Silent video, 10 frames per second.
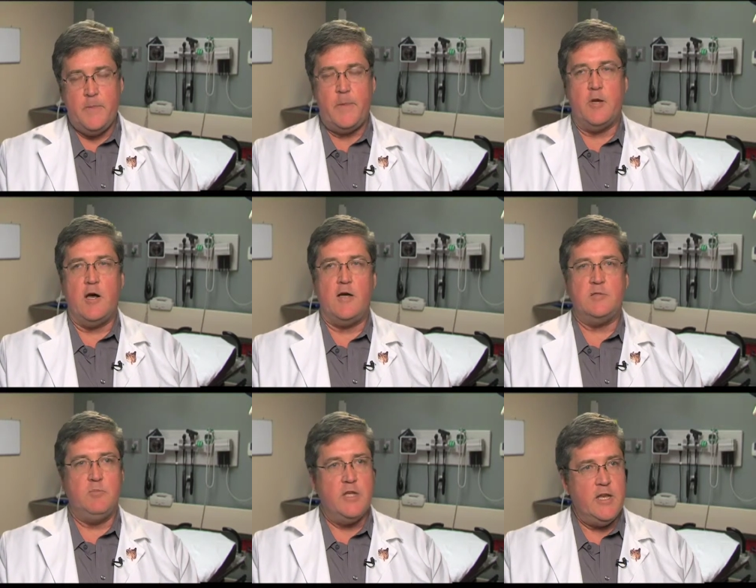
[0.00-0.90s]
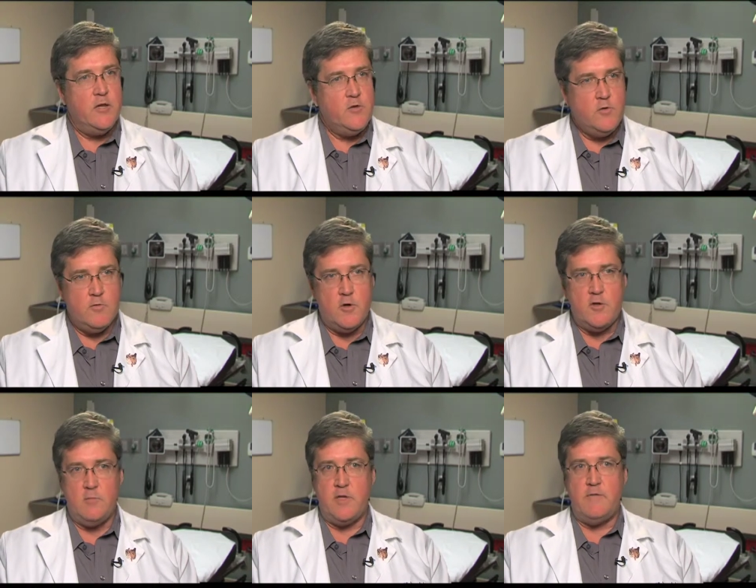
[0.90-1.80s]
to cause bleeding, to erode
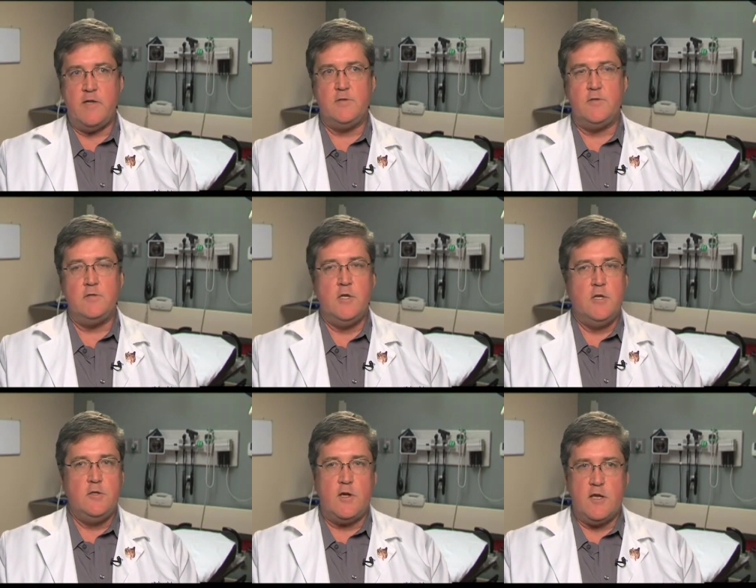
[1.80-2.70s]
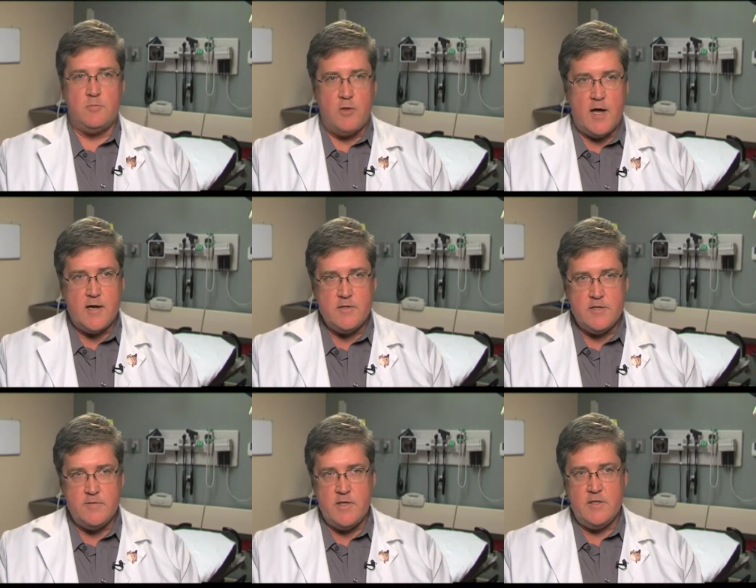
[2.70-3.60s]
into blood vessels, to cause
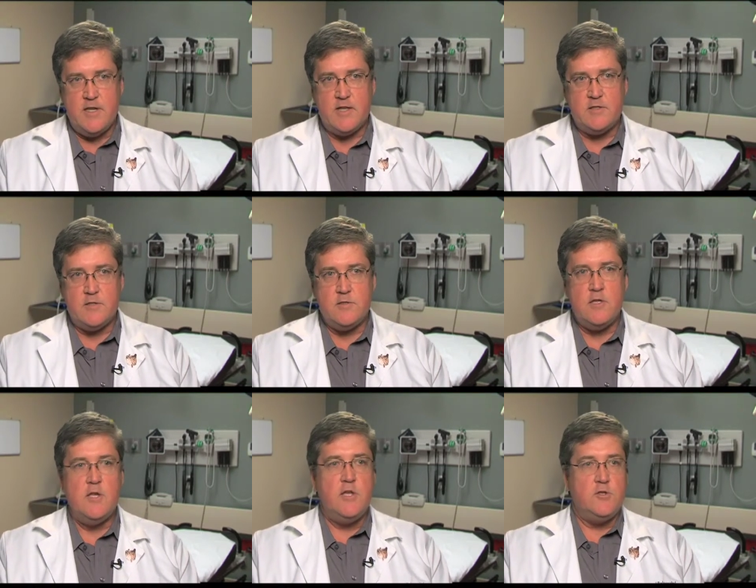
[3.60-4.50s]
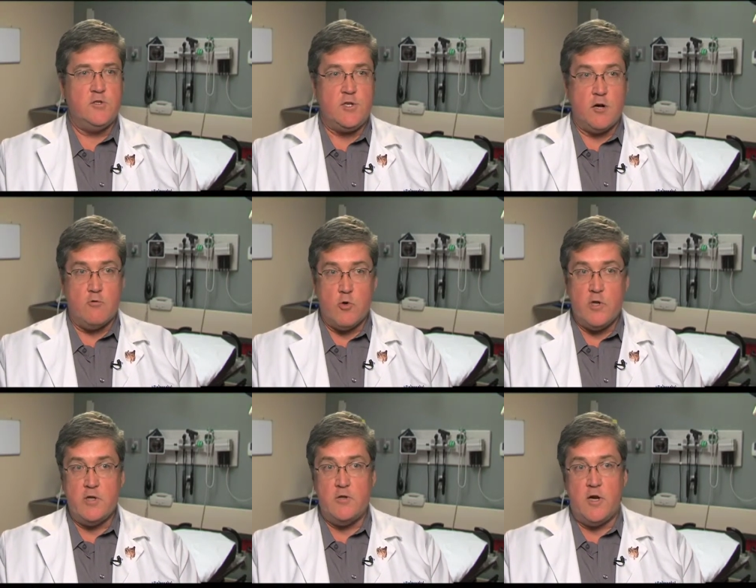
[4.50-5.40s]
blockages of the intestines, to start
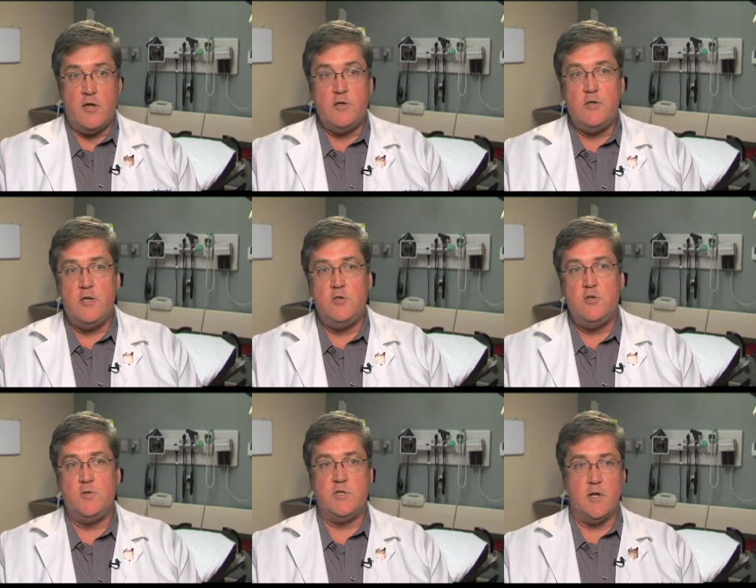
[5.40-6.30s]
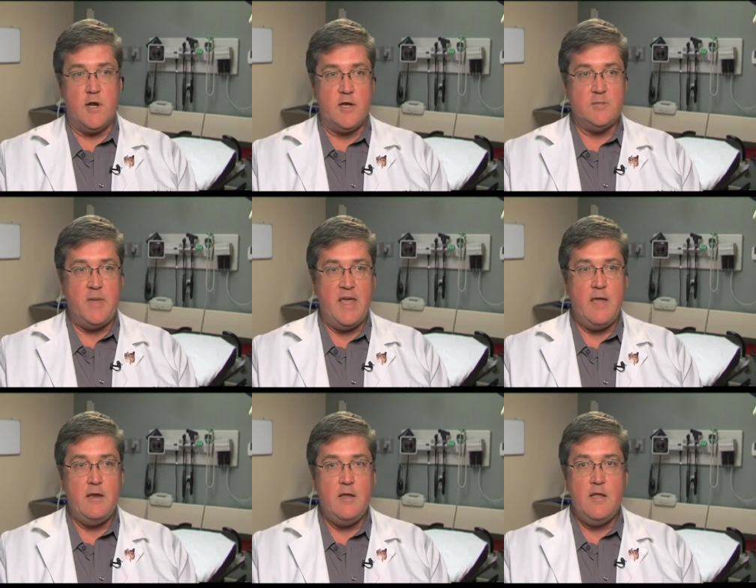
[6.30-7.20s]
growing into other tissues which can cause
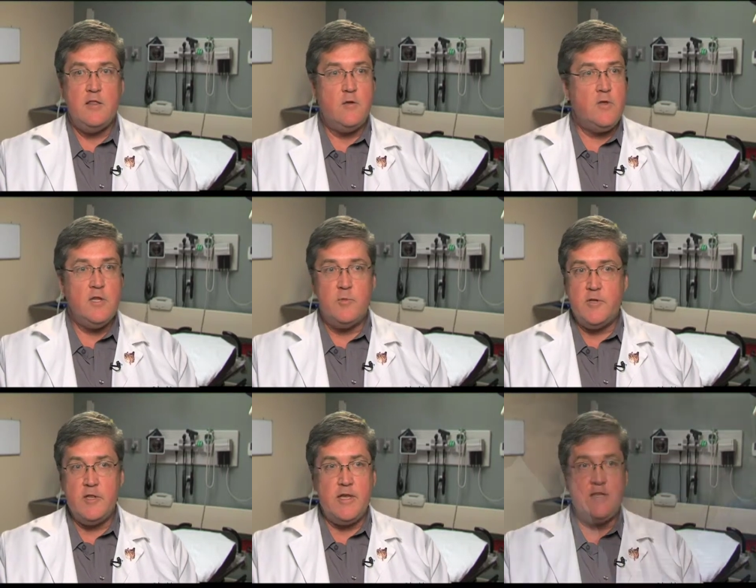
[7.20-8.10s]
pain, they're really completely